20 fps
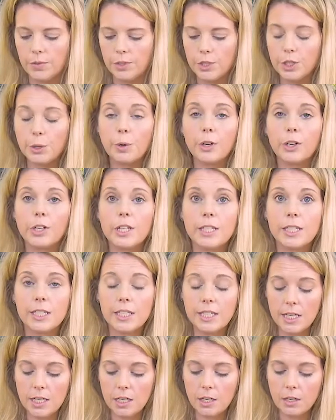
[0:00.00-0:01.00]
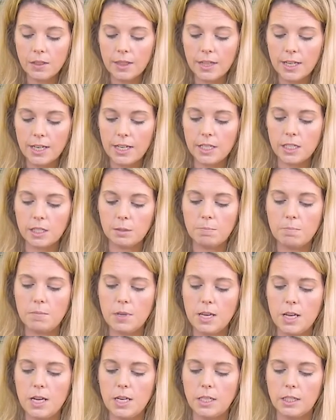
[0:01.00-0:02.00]
So we're going to sear this
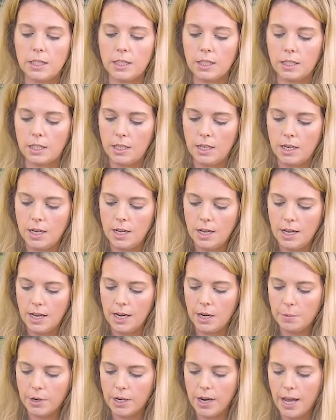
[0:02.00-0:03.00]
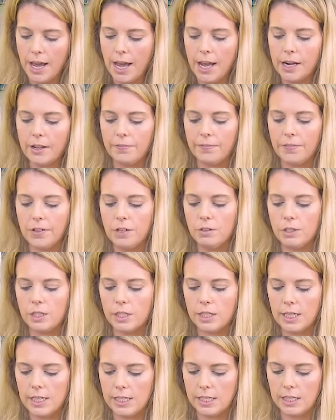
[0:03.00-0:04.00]
meat, and I'm going to add a few
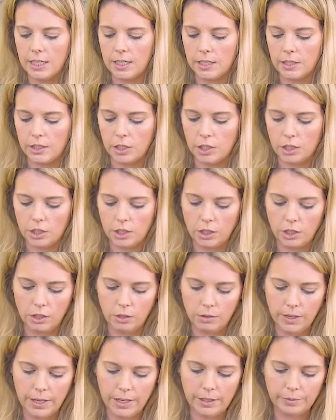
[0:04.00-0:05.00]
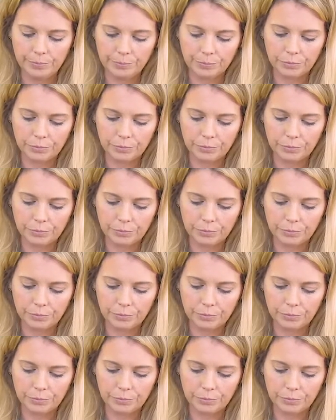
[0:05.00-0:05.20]
seasonings to it.